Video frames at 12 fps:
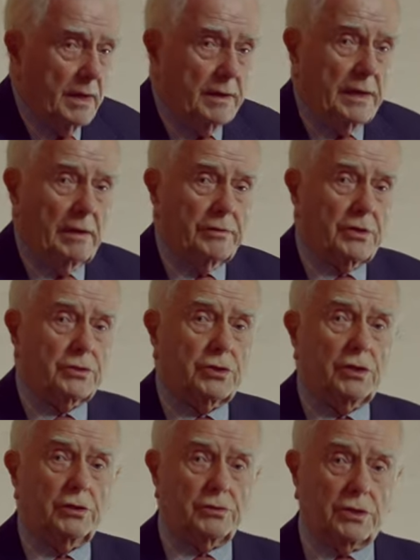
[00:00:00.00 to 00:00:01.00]
Now, the
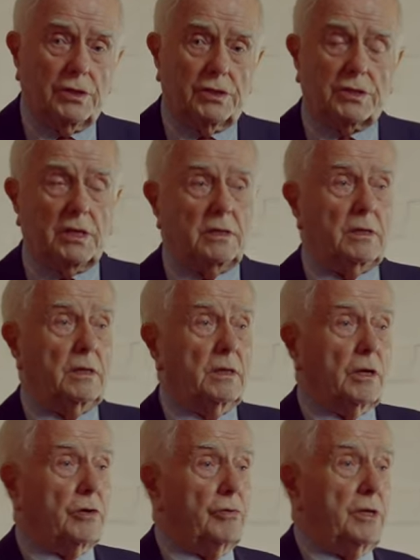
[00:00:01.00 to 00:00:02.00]
churches
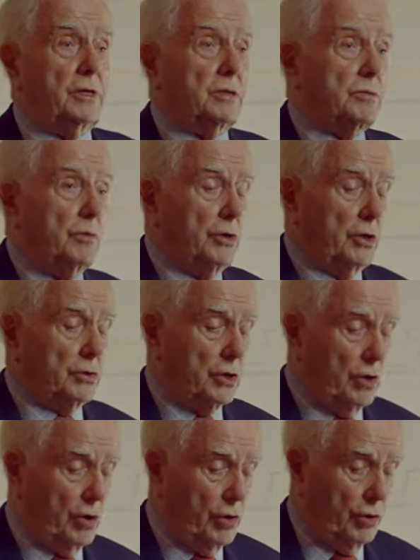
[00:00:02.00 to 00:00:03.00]
in Crete were not
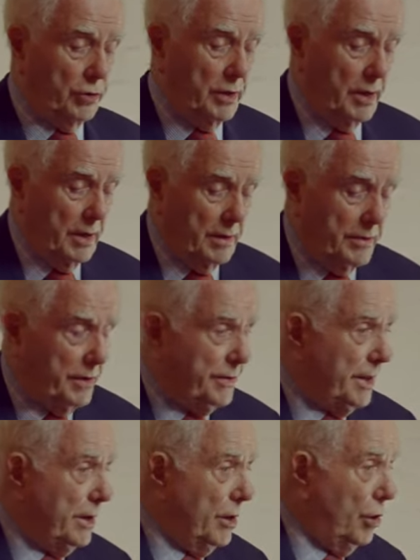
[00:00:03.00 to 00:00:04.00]
all that
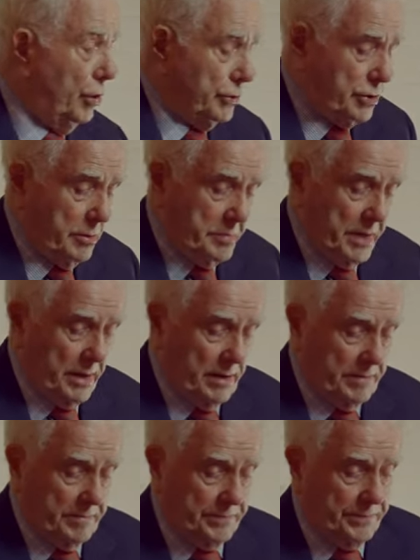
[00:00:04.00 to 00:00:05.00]
they ought to
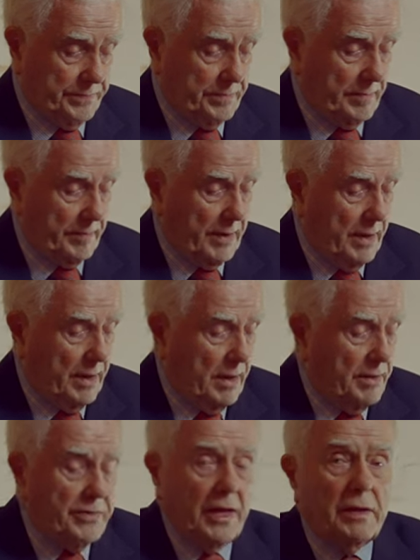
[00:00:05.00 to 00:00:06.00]
be.
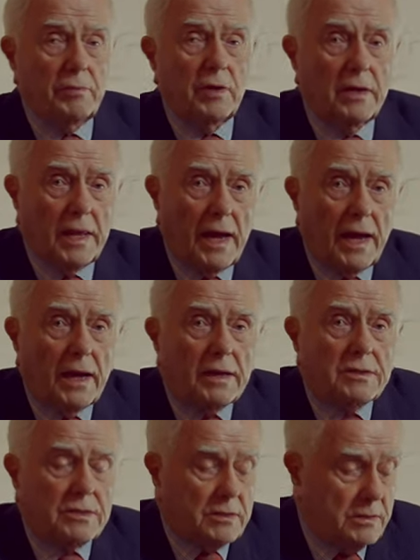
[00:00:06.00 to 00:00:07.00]
They were
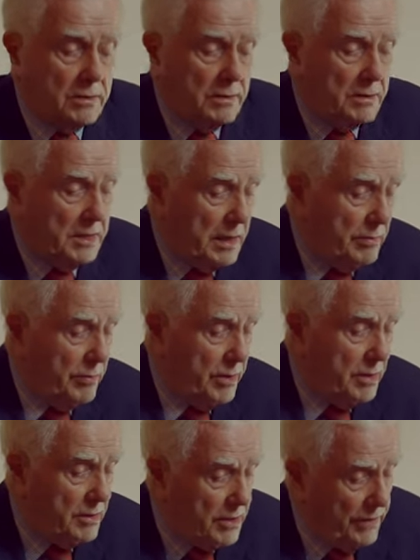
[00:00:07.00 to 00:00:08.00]
lax, they were
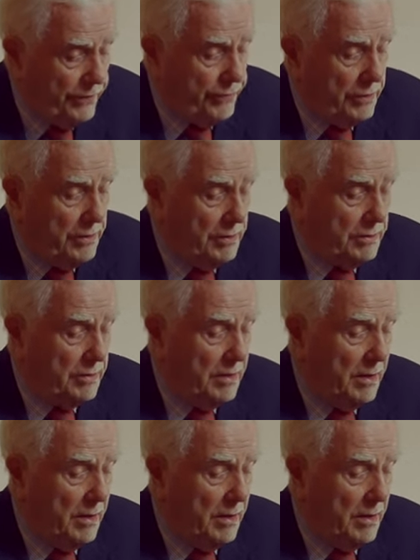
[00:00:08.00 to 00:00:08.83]
indifferent,